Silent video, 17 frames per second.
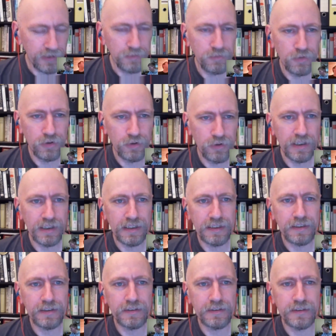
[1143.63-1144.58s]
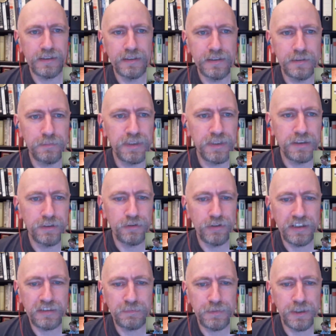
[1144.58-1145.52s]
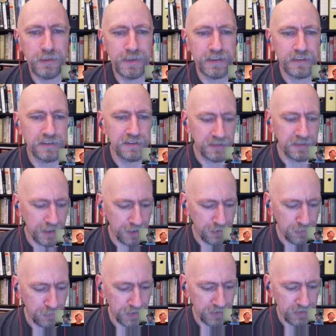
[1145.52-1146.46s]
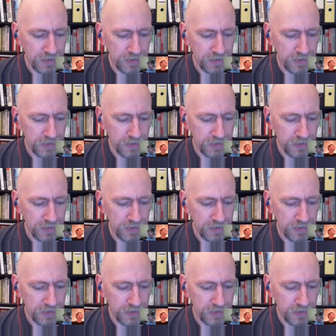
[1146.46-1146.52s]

more like in a beta or experimental stage, but